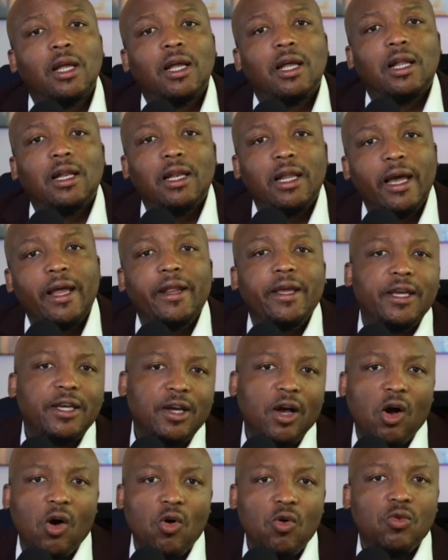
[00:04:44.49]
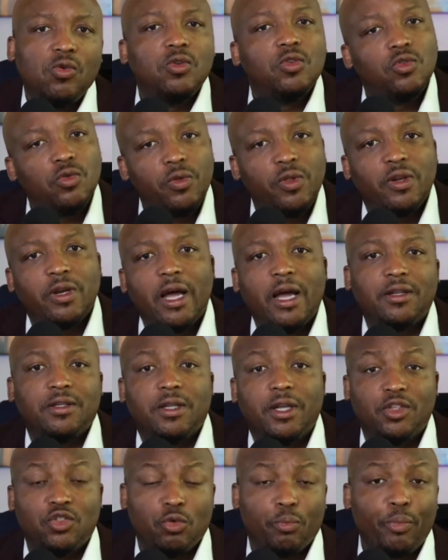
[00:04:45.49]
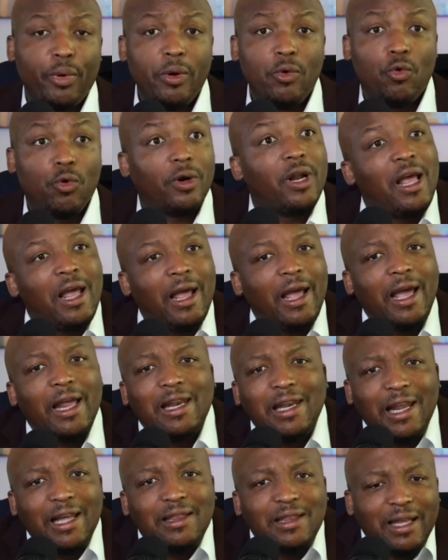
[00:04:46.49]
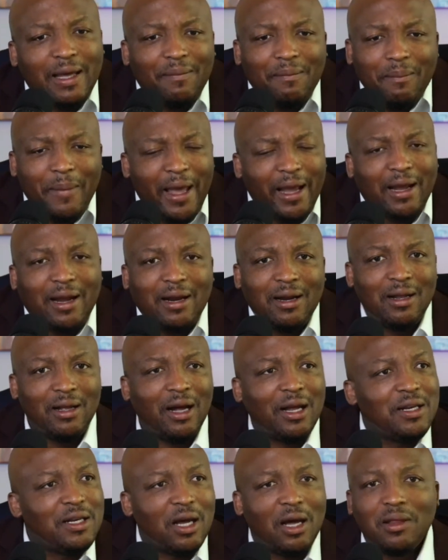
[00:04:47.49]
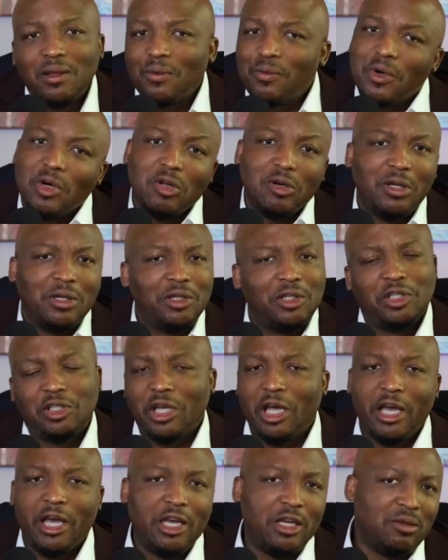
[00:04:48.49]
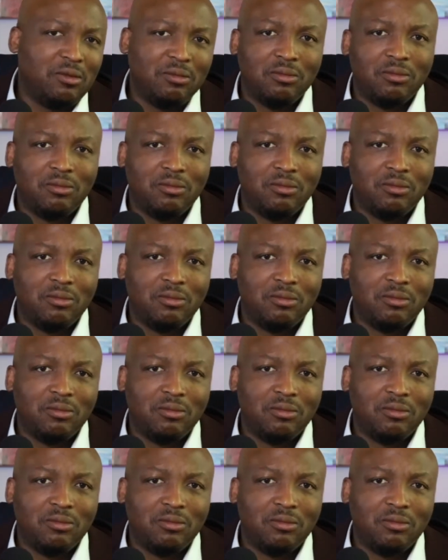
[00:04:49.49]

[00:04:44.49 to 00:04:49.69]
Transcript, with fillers: Let it go to the United States Supreme Court and let them make another ruling saying,